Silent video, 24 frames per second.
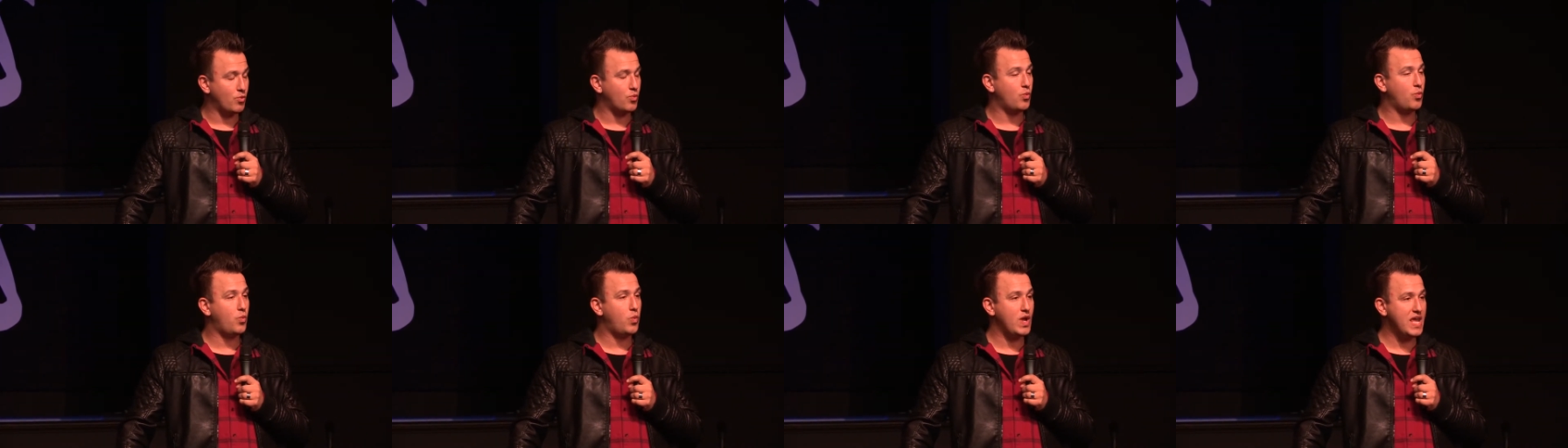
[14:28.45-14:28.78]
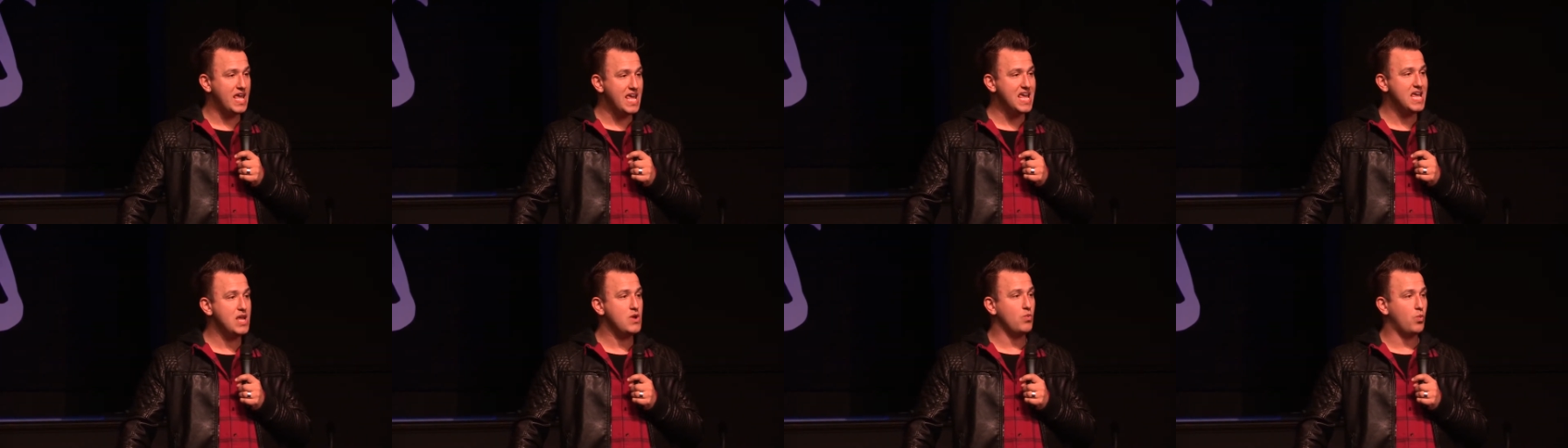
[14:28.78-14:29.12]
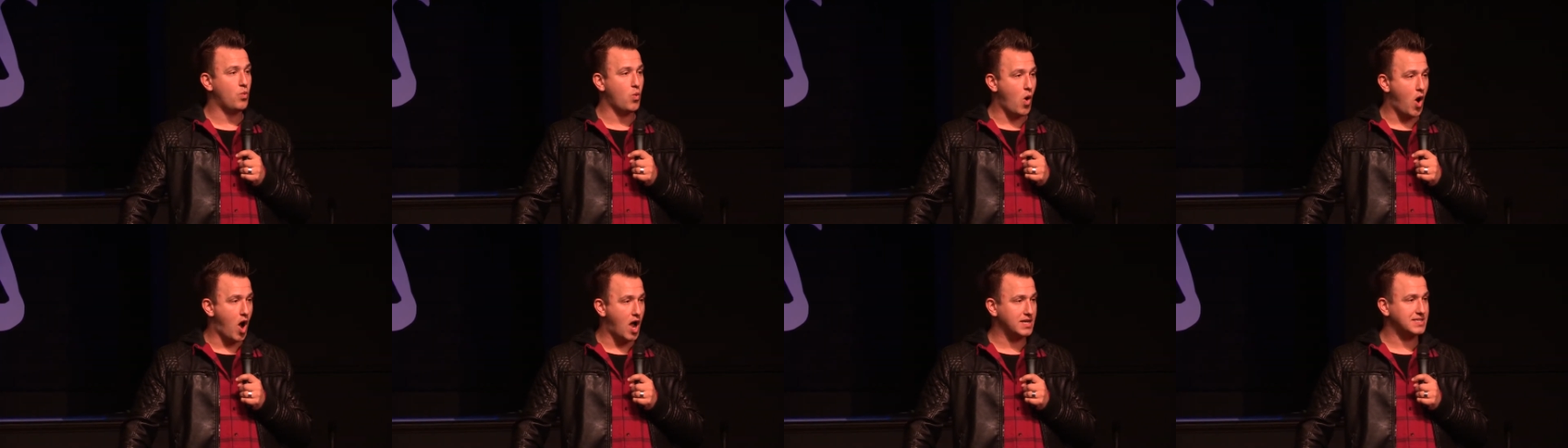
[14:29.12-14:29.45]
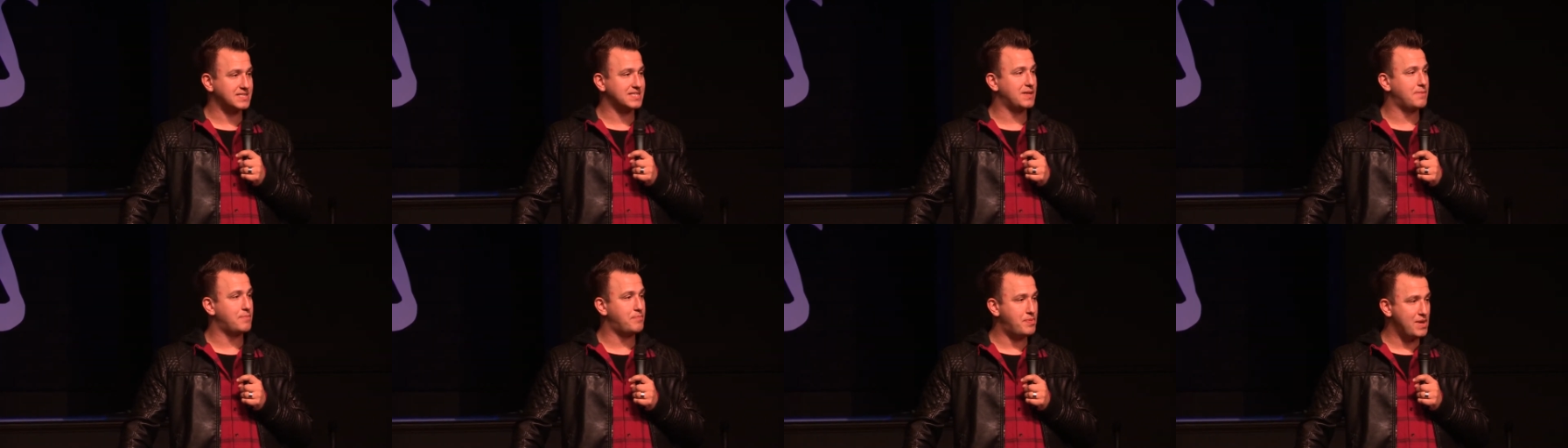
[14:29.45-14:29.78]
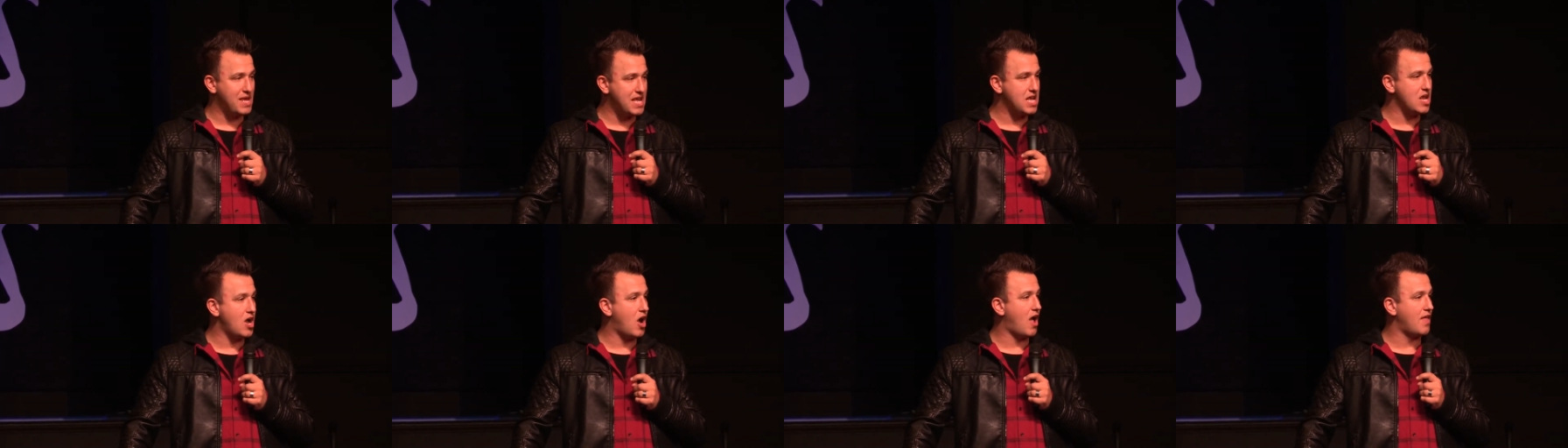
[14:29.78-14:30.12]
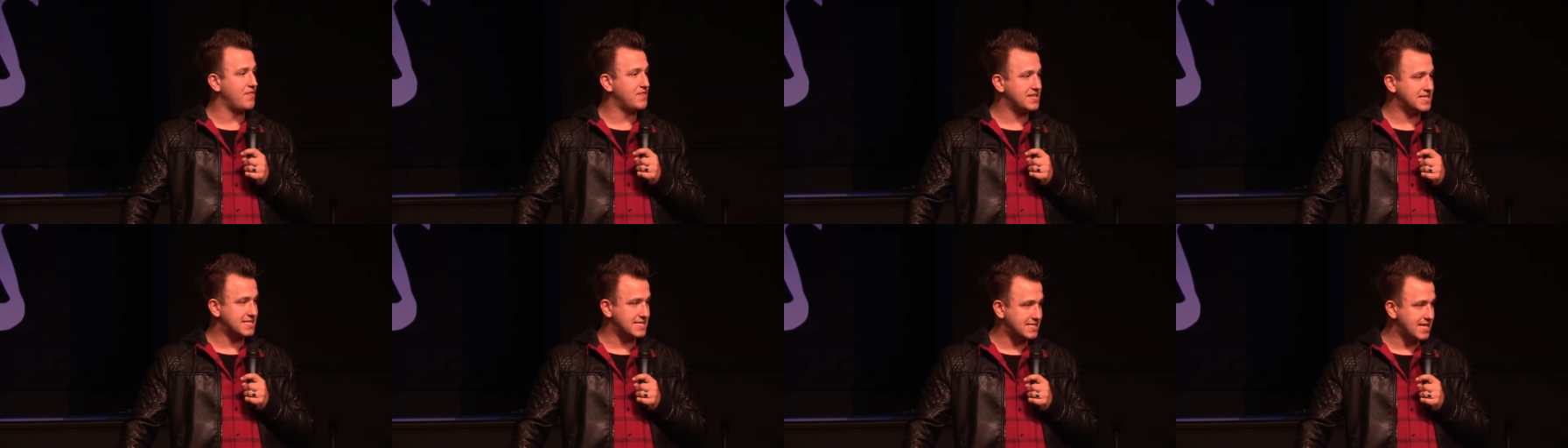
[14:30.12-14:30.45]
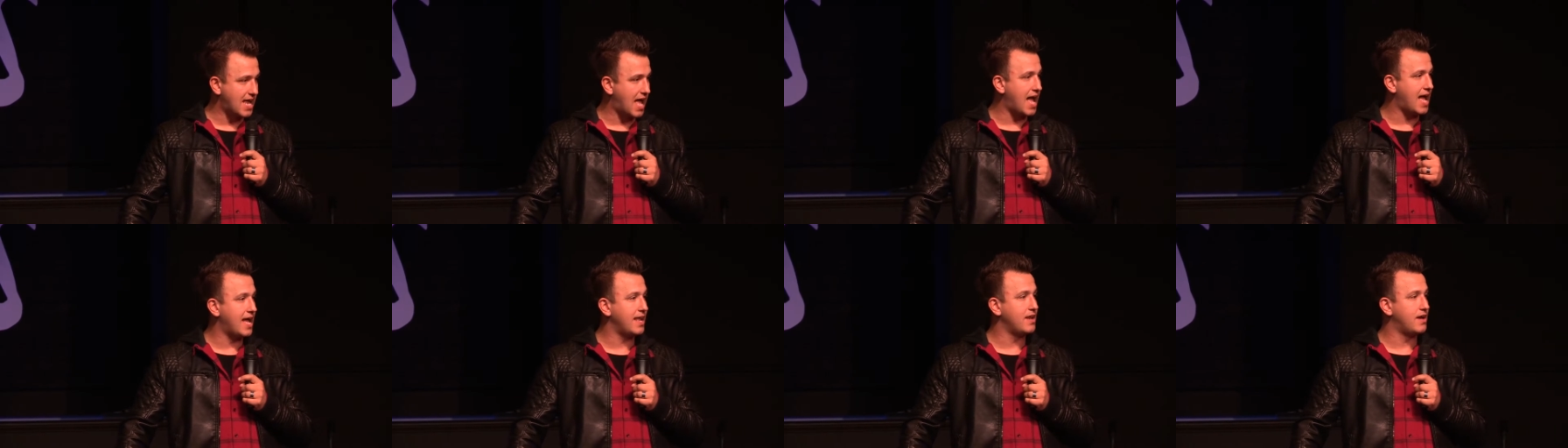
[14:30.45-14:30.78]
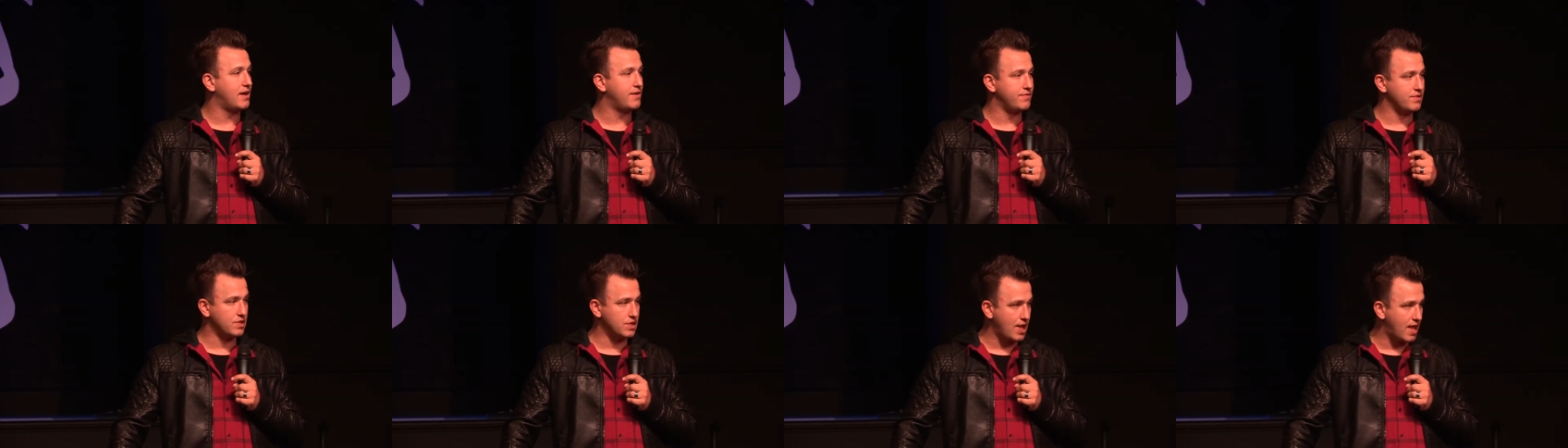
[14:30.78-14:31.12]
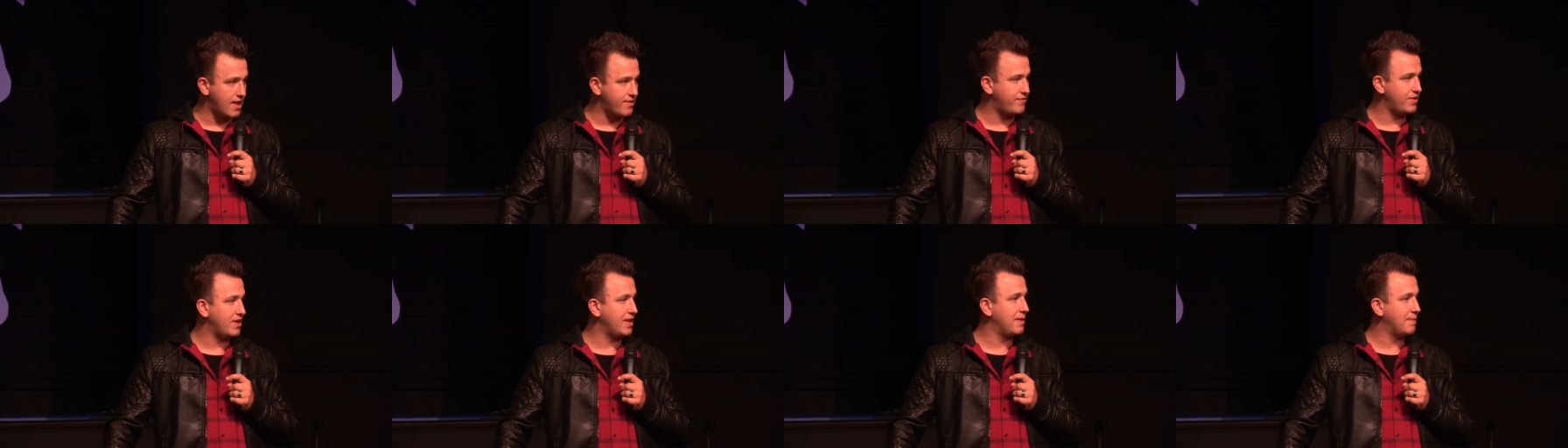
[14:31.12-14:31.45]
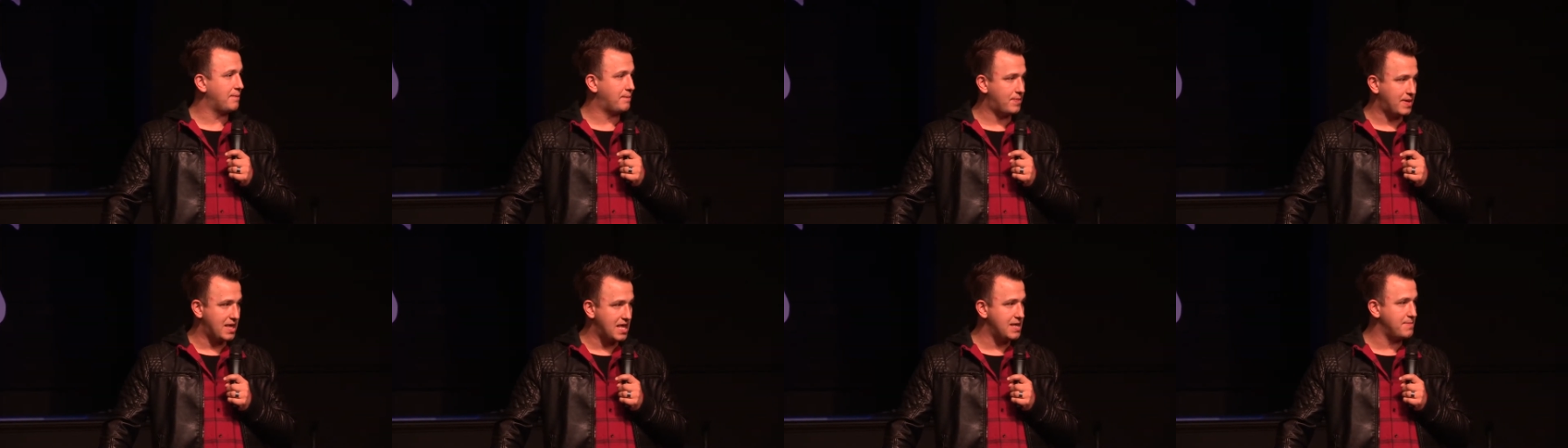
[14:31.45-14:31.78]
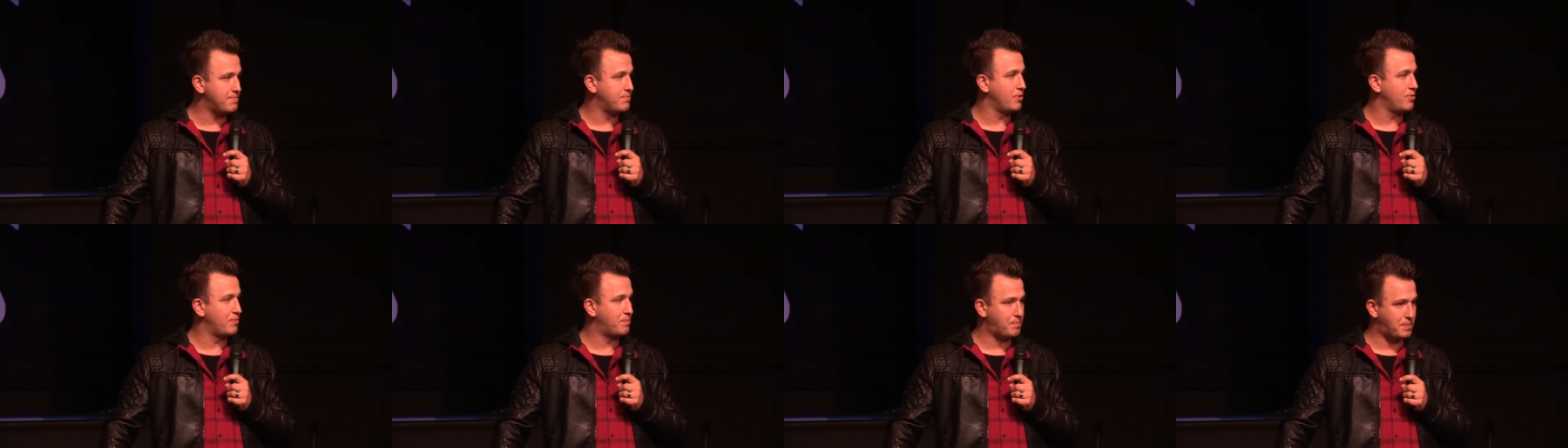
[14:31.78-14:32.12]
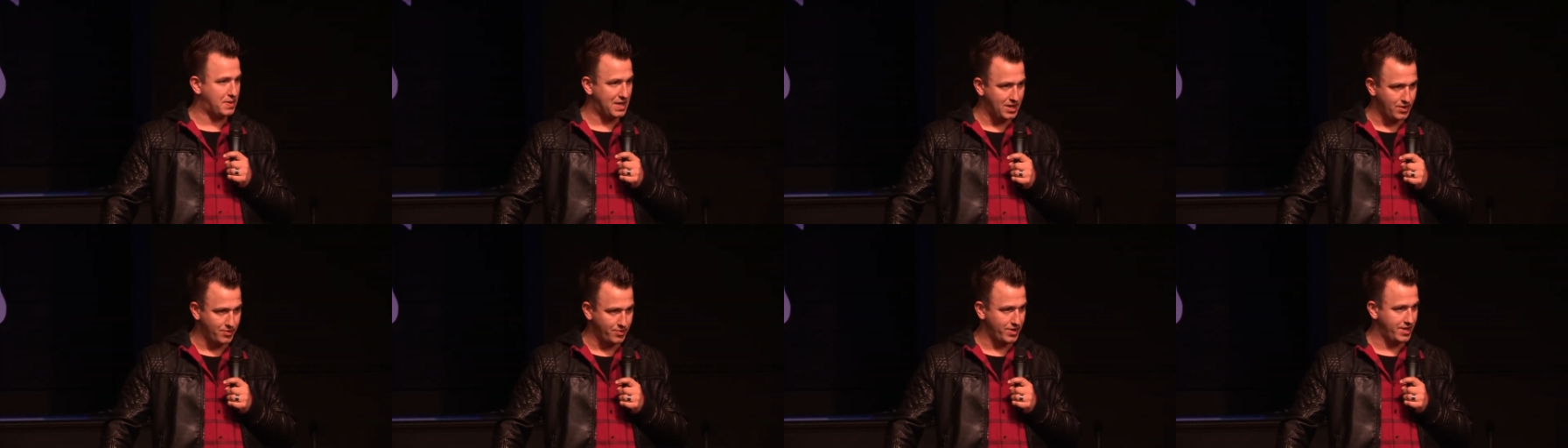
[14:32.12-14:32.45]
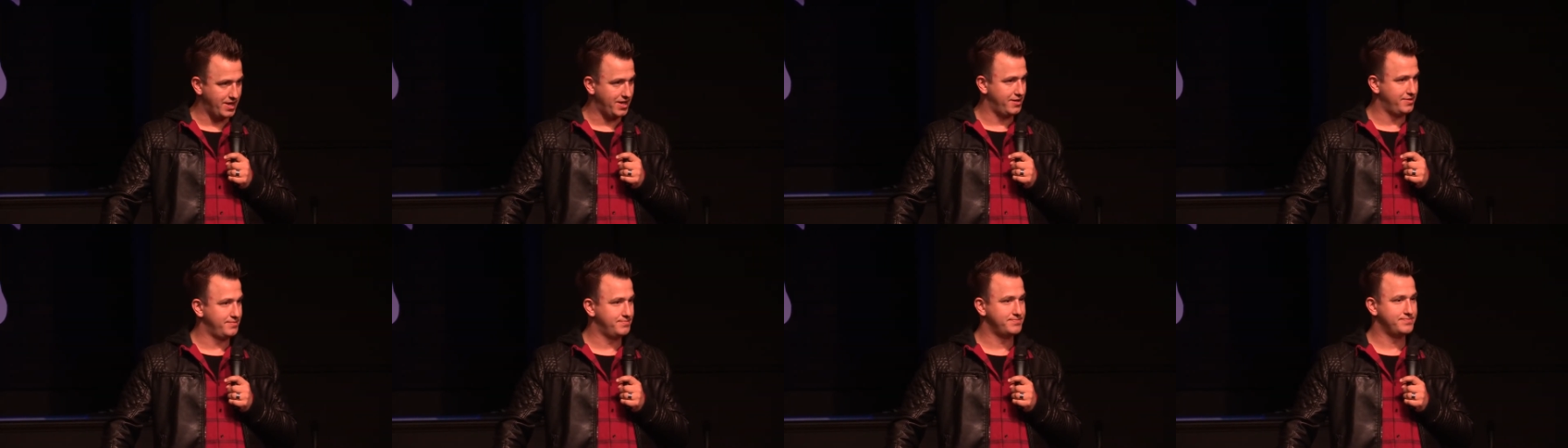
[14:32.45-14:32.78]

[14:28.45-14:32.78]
we want to be on the side of loving people, period.